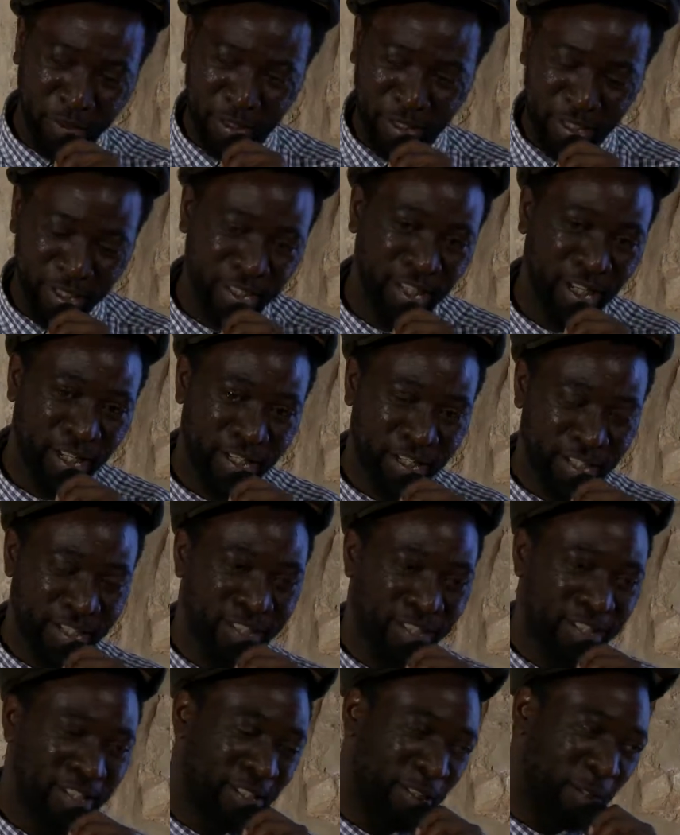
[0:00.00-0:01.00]
this
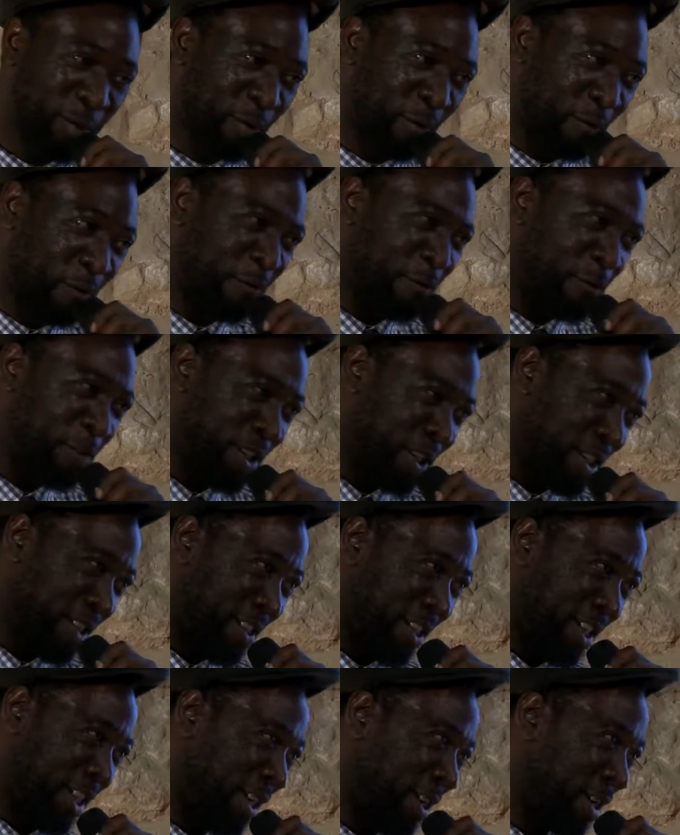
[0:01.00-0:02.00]
identity or
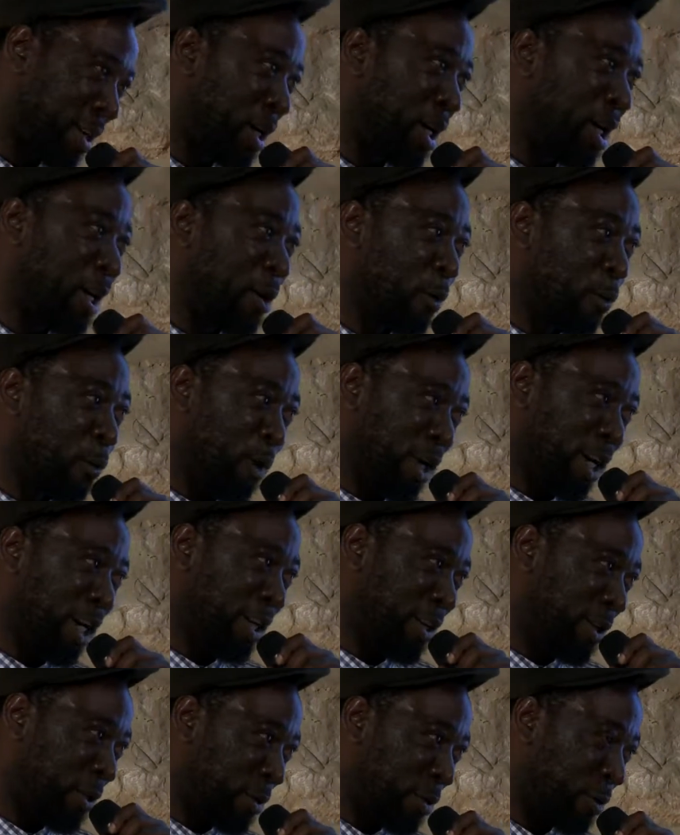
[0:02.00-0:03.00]
furthering what
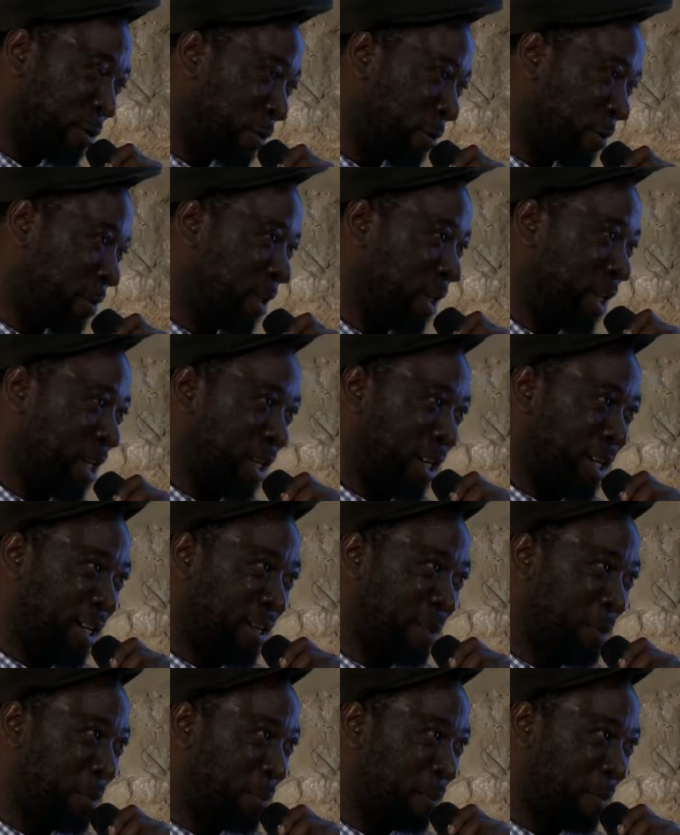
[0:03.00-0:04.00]
I know,
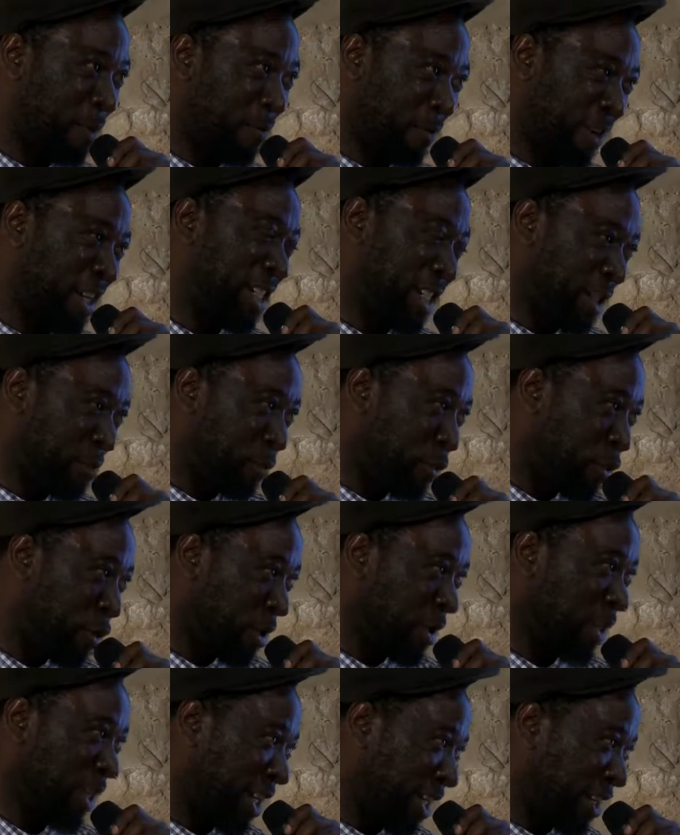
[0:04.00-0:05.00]
finding
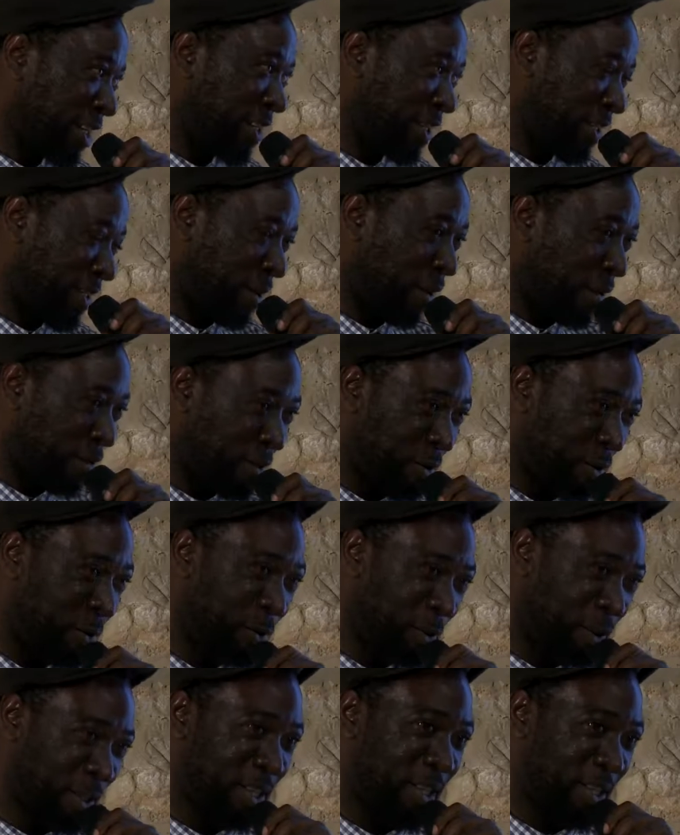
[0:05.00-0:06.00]
more grains of
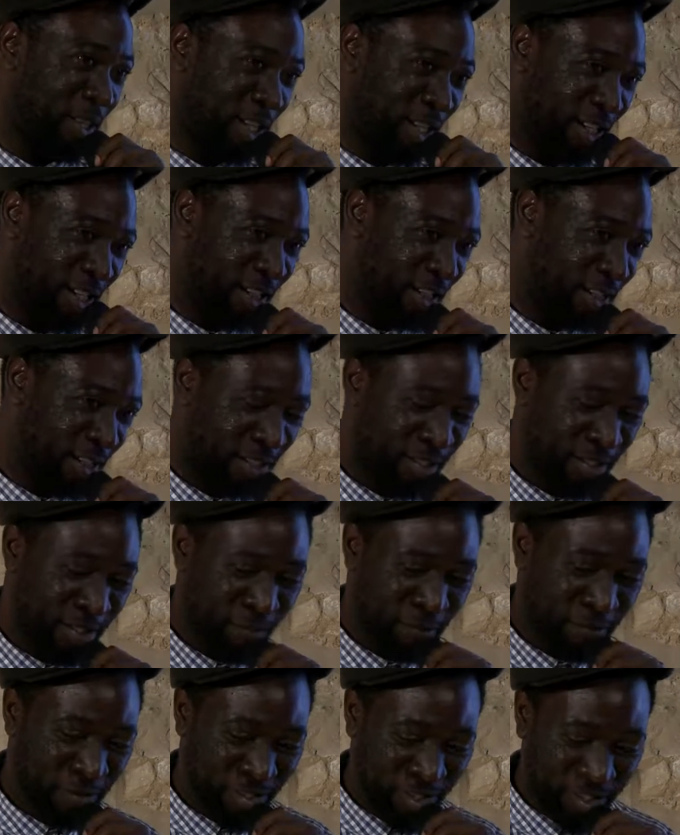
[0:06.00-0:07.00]
truth in
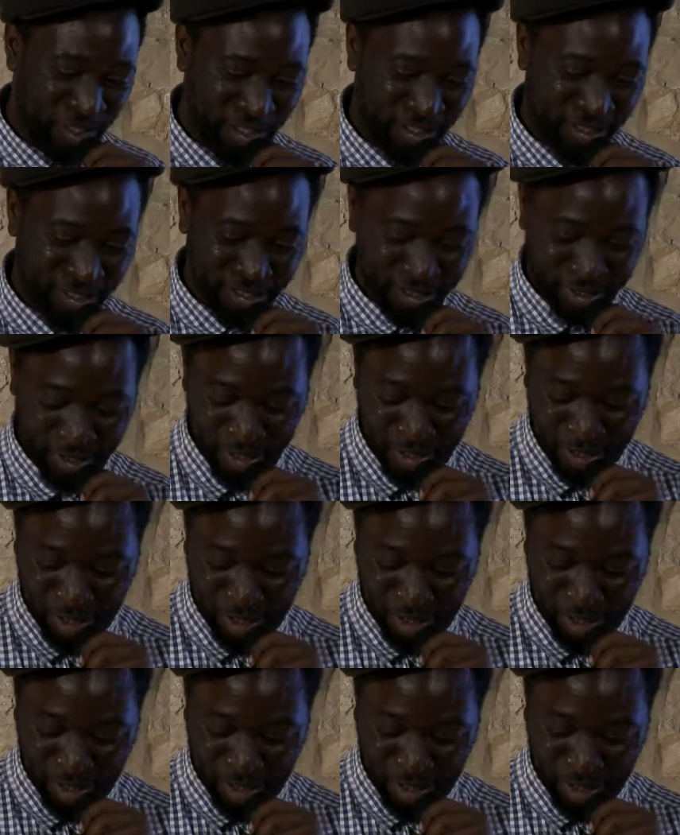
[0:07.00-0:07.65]
different things,